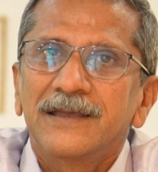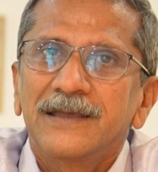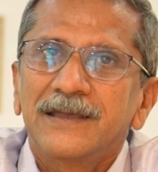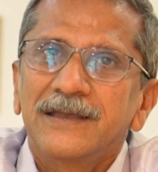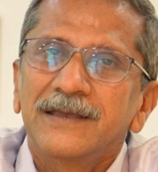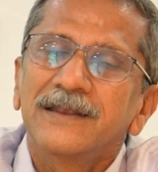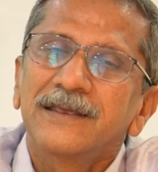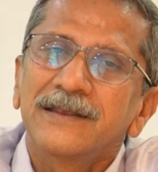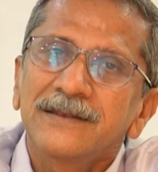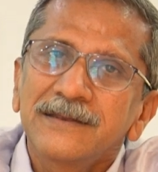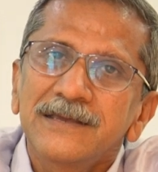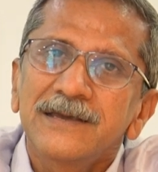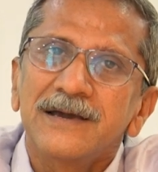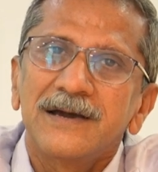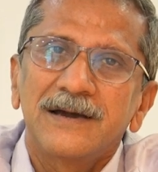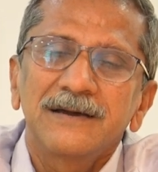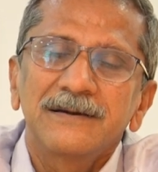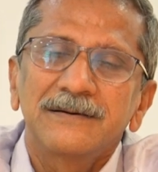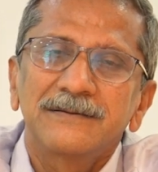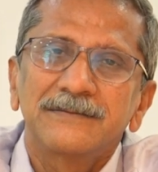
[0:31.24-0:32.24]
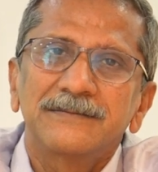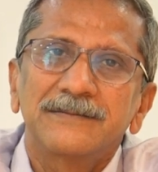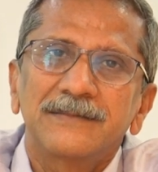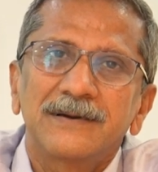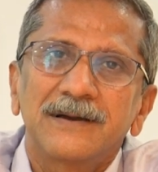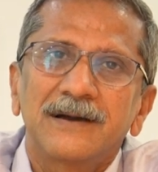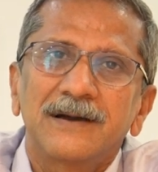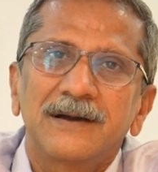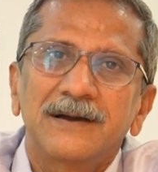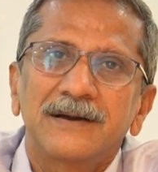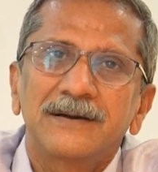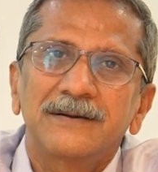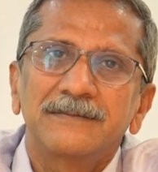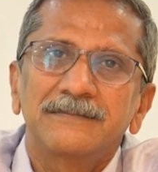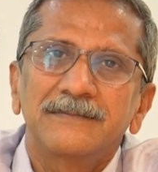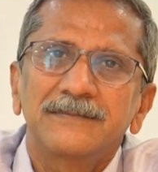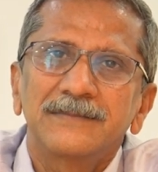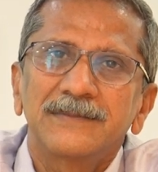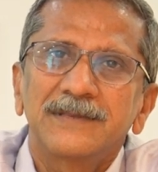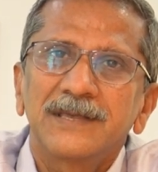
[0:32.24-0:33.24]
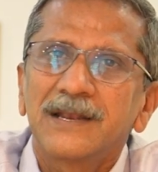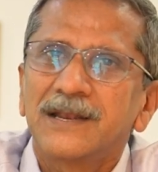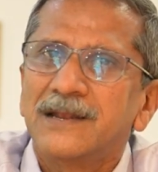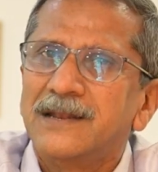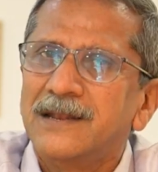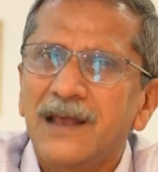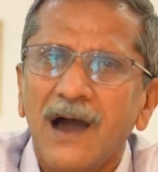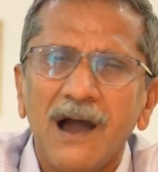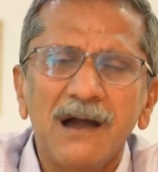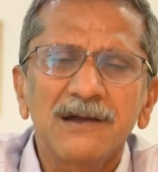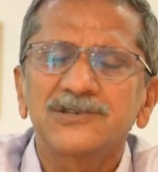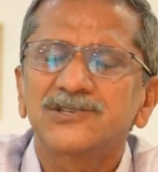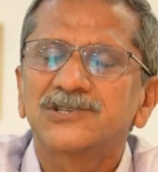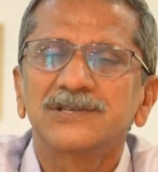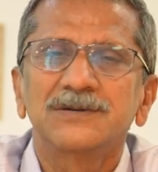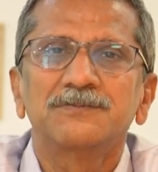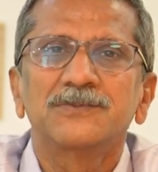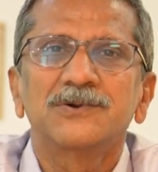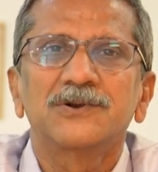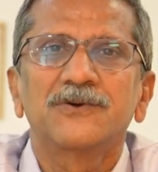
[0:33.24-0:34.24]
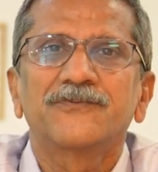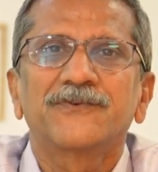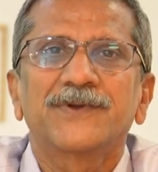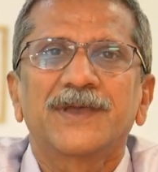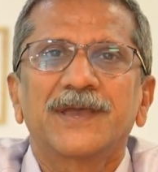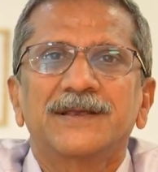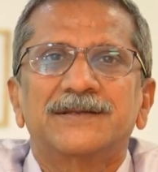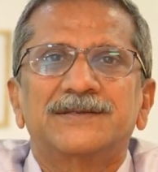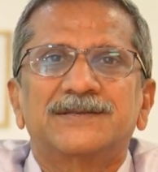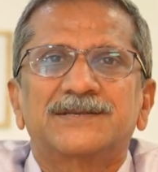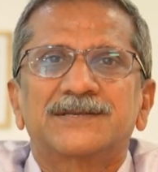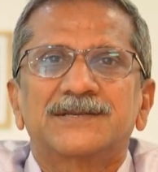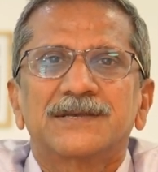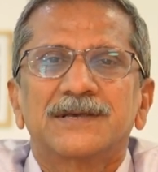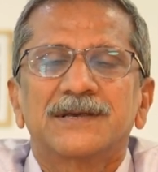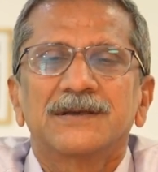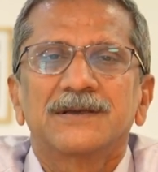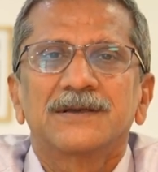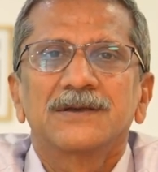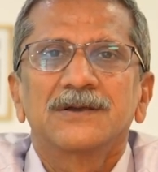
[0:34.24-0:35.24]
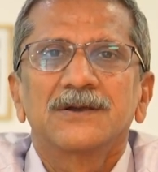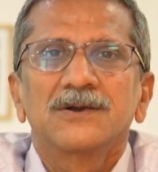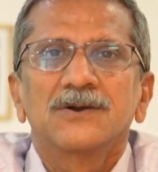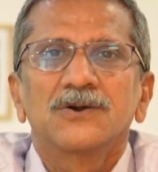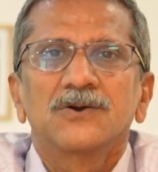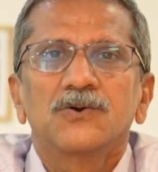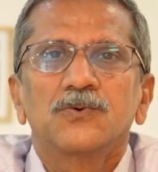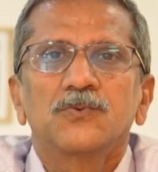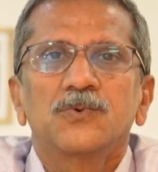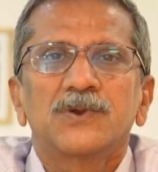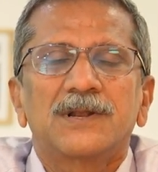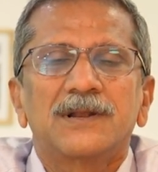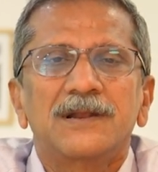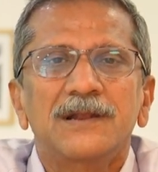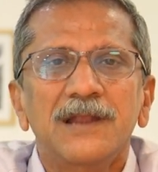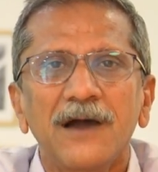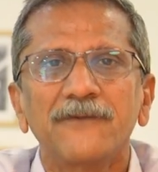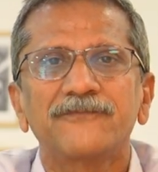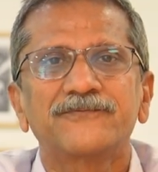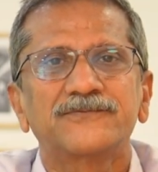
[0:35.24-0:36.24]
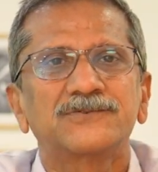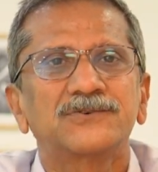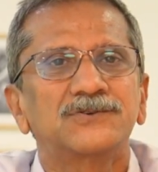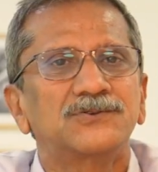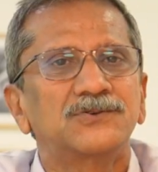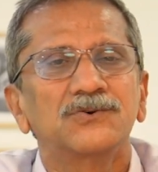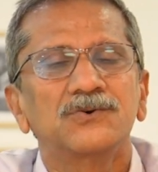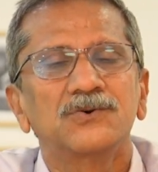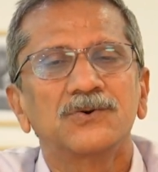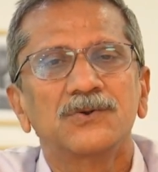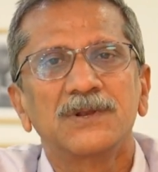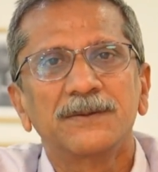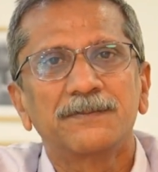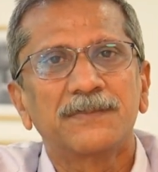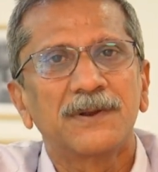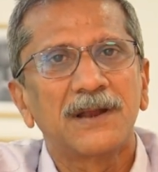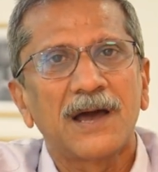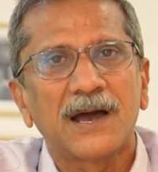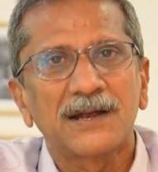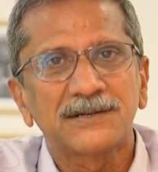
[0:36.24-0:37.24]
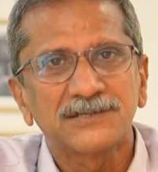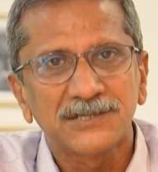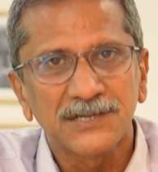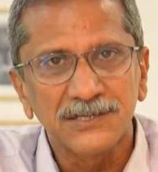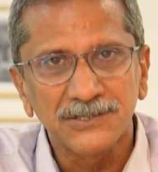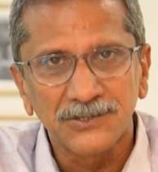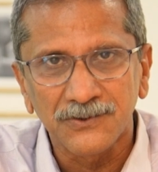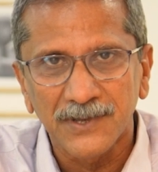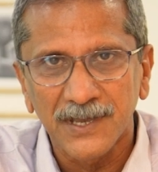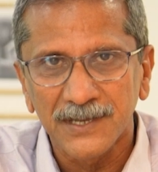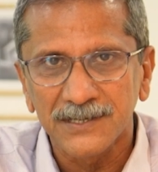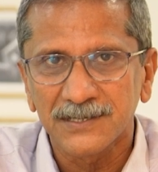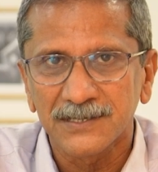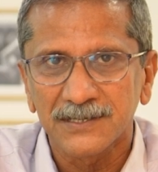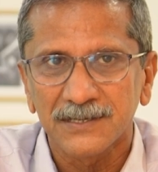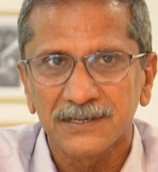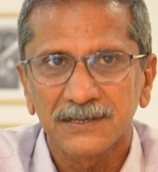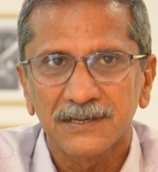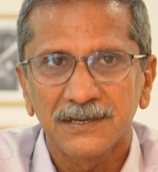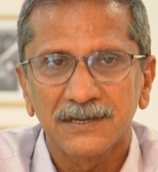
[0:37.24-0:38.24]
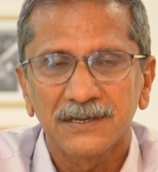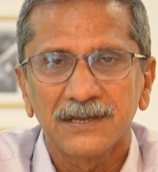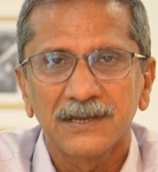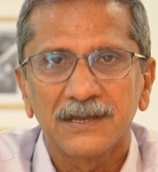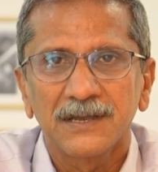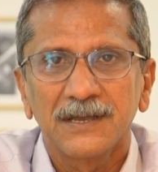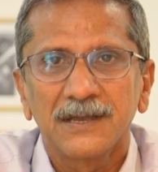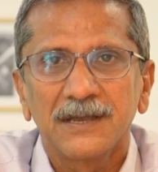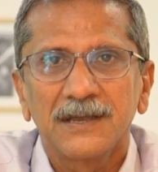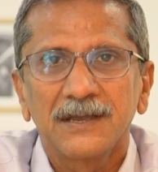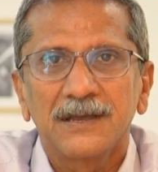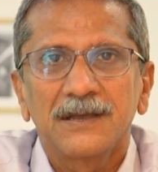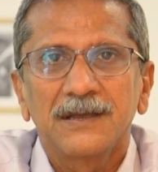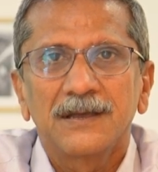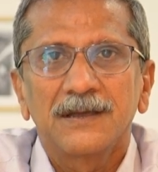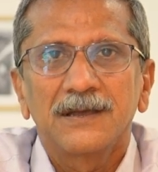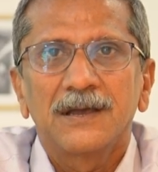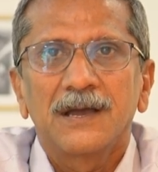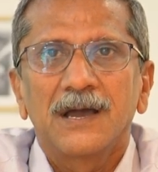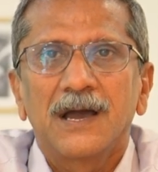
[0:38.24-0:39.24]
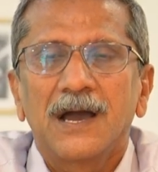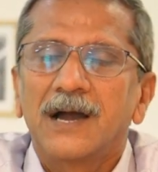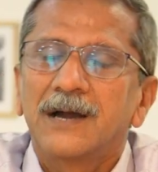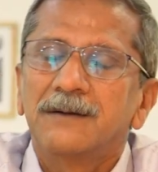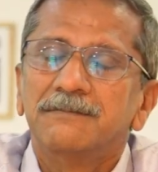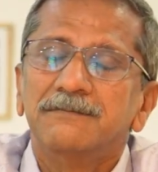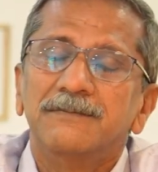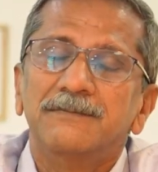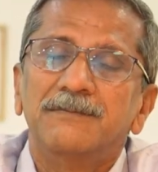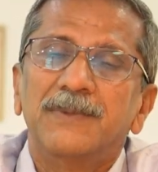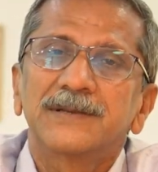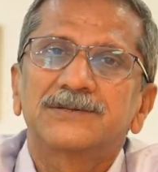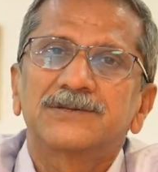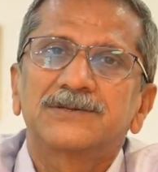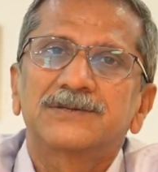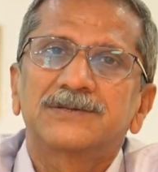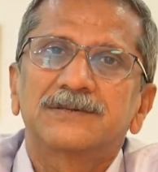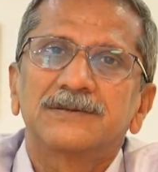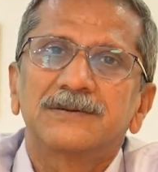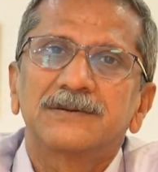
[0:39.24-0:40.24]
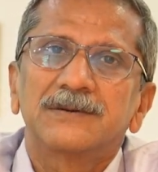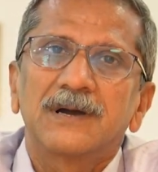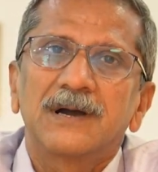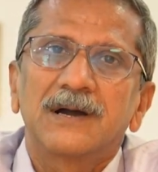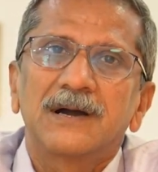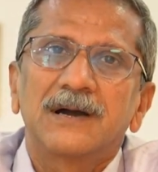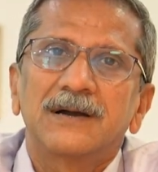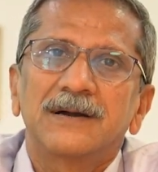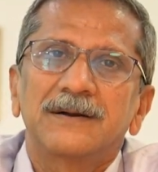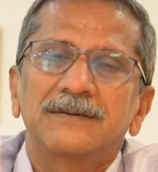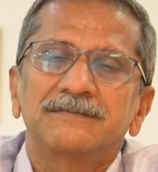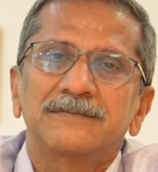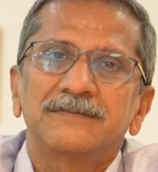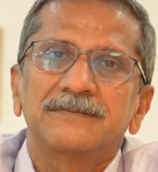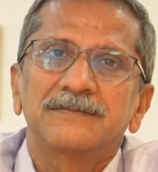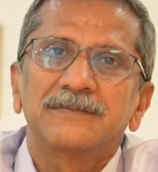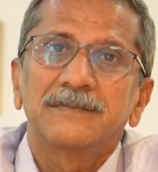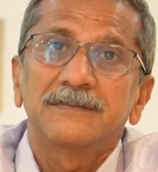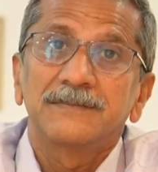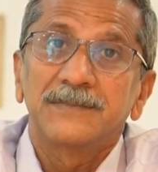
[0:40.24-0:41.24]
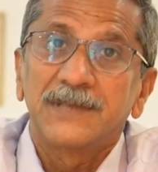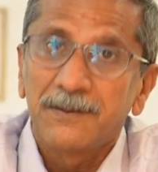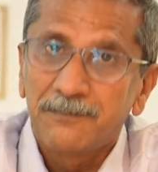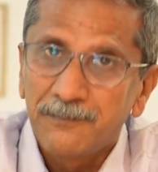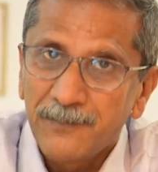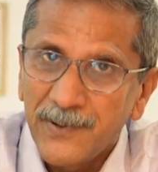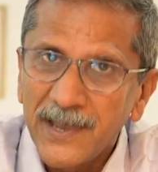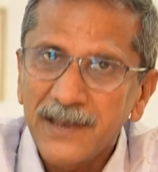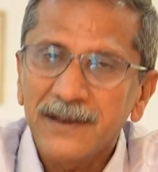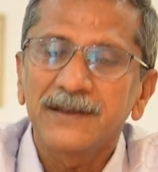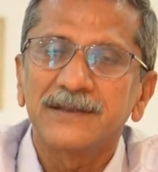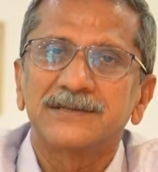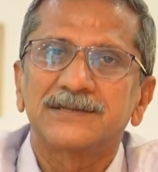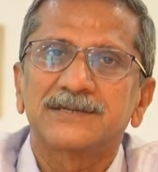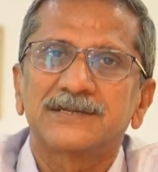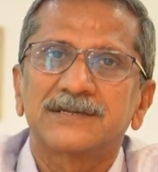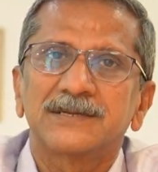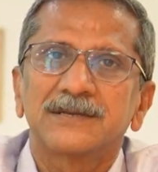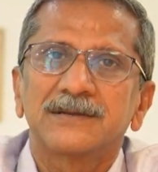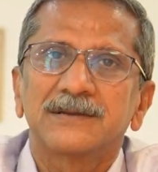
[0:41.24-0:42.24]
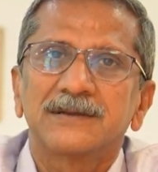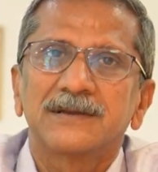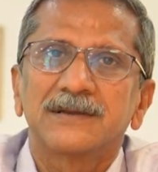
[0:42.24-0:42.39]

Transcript: In India, there are a large number of kids who would love to do liberal arts education. But their parents